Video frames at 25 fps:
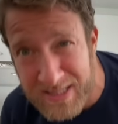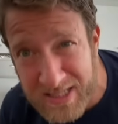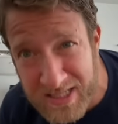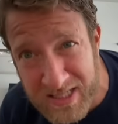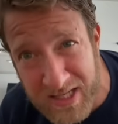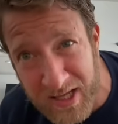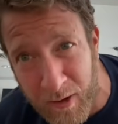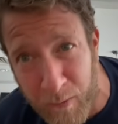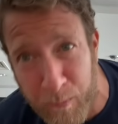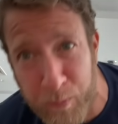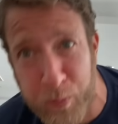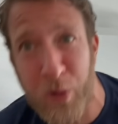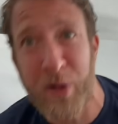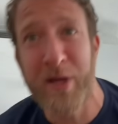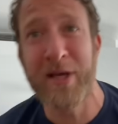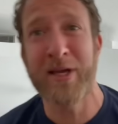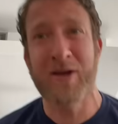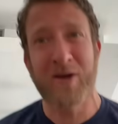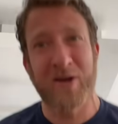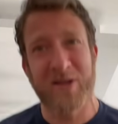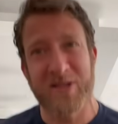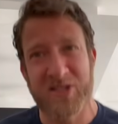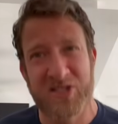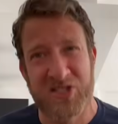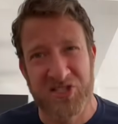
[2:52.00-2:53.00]
still pretty
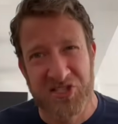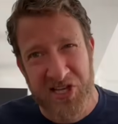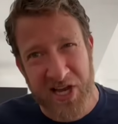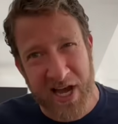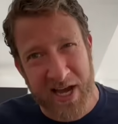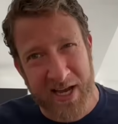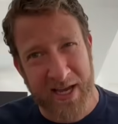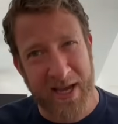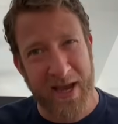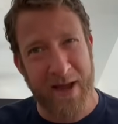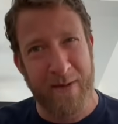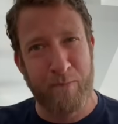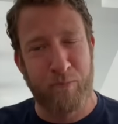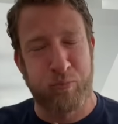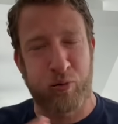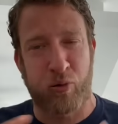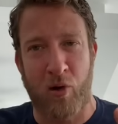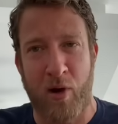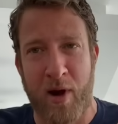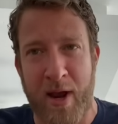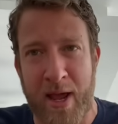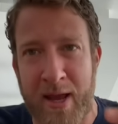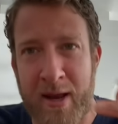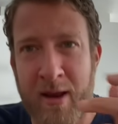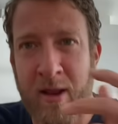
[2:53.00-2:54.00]
good dick
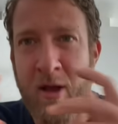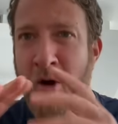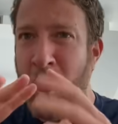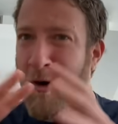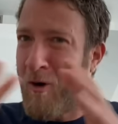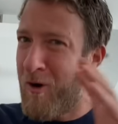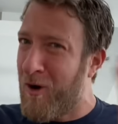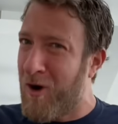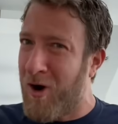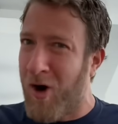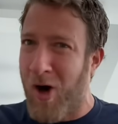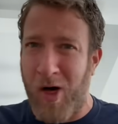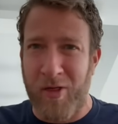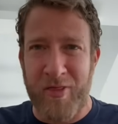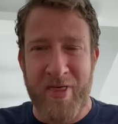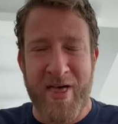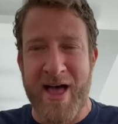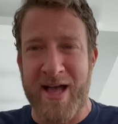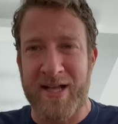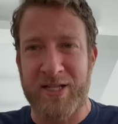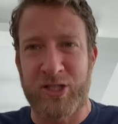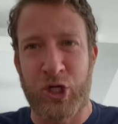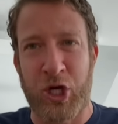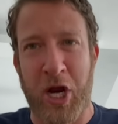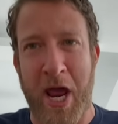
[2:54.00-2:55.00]
imprint, all
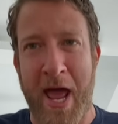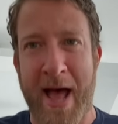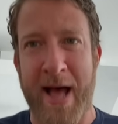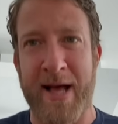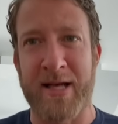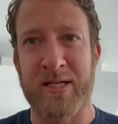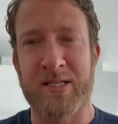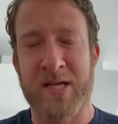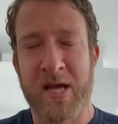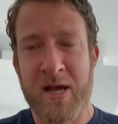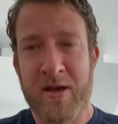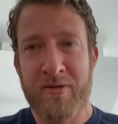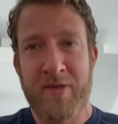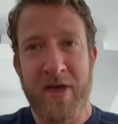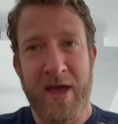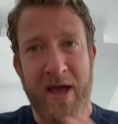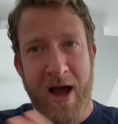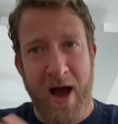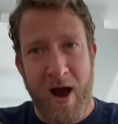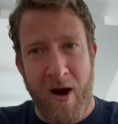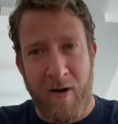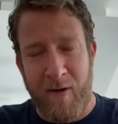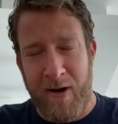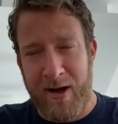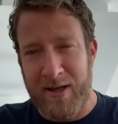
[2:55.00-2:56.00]
that jazz. They
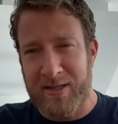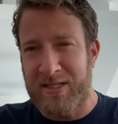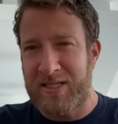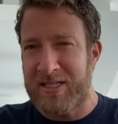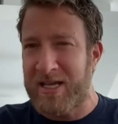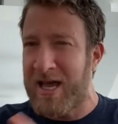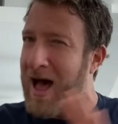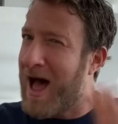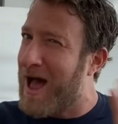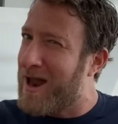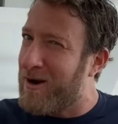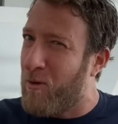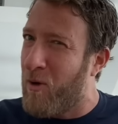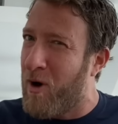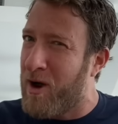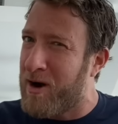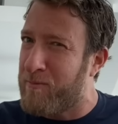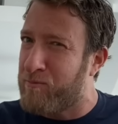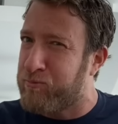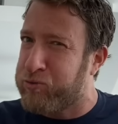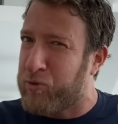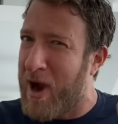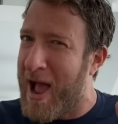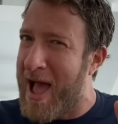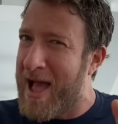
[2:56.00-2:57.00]
are on sale. I don't want to
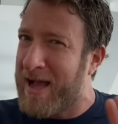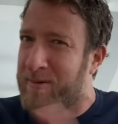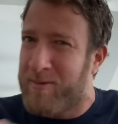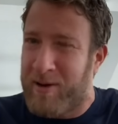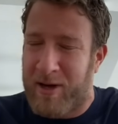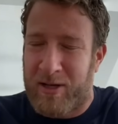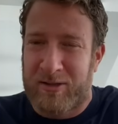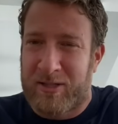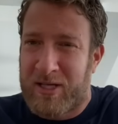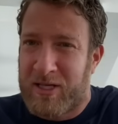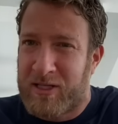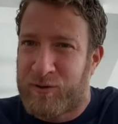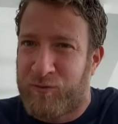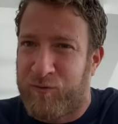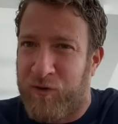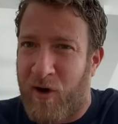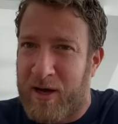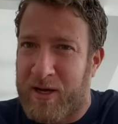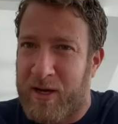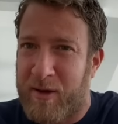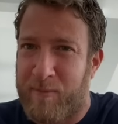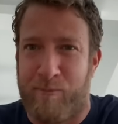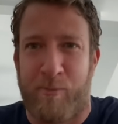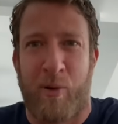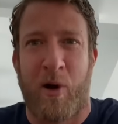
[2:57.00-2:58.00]
brag about these
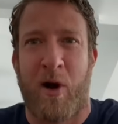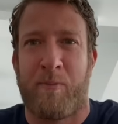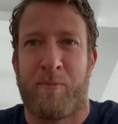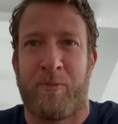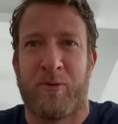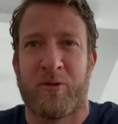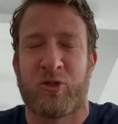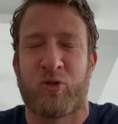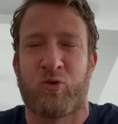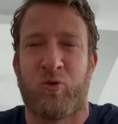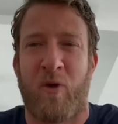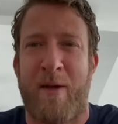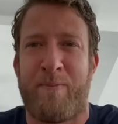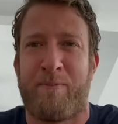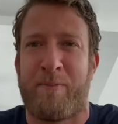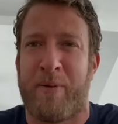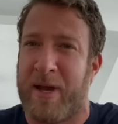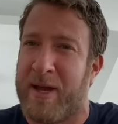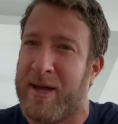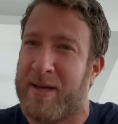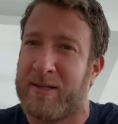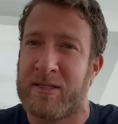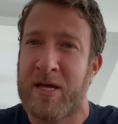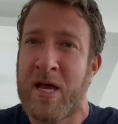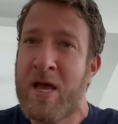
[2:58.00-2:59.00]
fucking purple
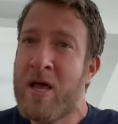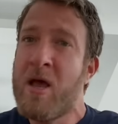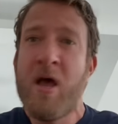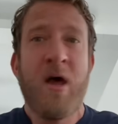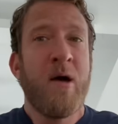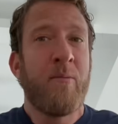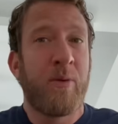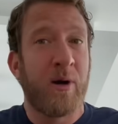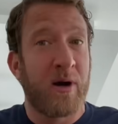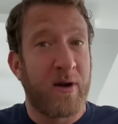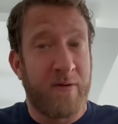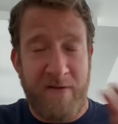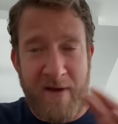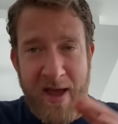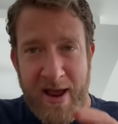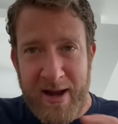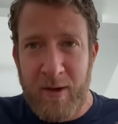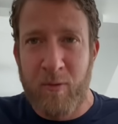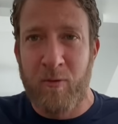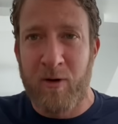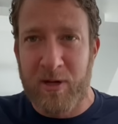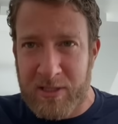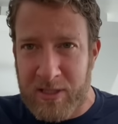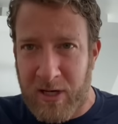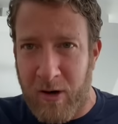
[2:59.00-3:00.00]
sweatpants, but if
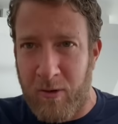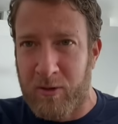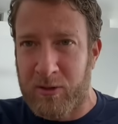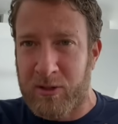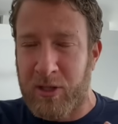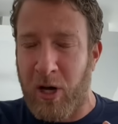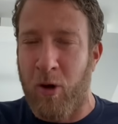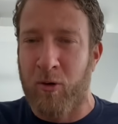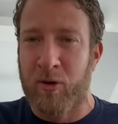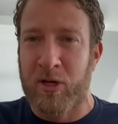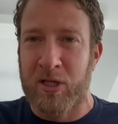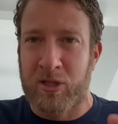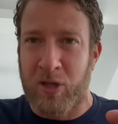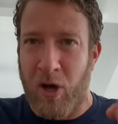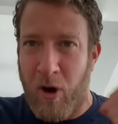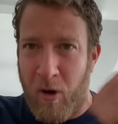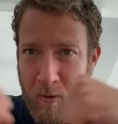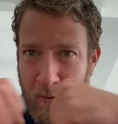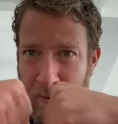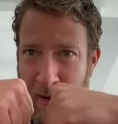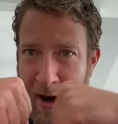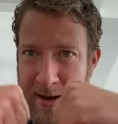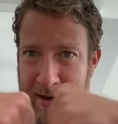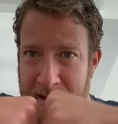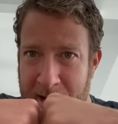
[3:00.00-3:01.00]
anyone's going toe-to-toe
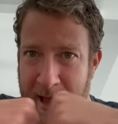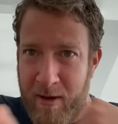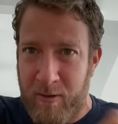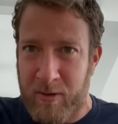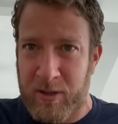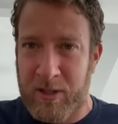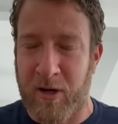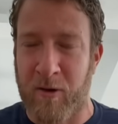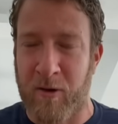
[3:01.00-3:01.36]
right now with